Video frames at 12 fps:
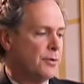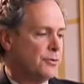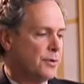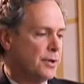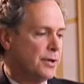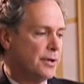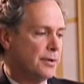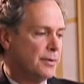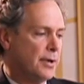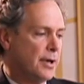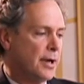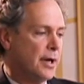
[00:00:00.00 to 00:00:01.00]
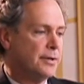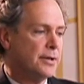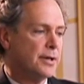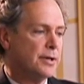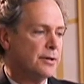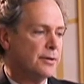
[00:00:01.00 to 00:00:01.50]
There's really a, an
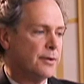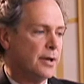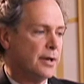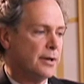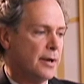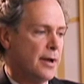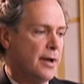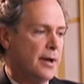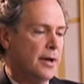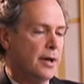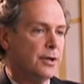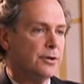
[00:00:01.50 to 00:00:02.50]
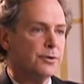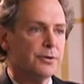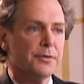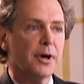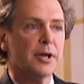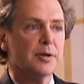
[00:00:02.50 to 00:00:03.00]
idea here that you're
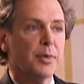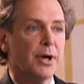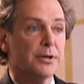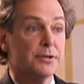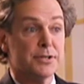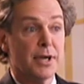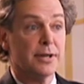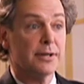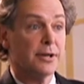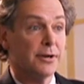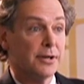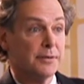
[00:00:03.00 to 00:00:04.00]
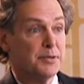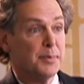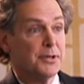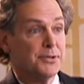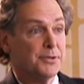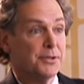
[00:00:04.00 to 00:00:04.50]
defined by your second area of
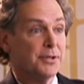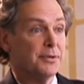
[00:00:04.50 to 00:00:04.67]
specialty.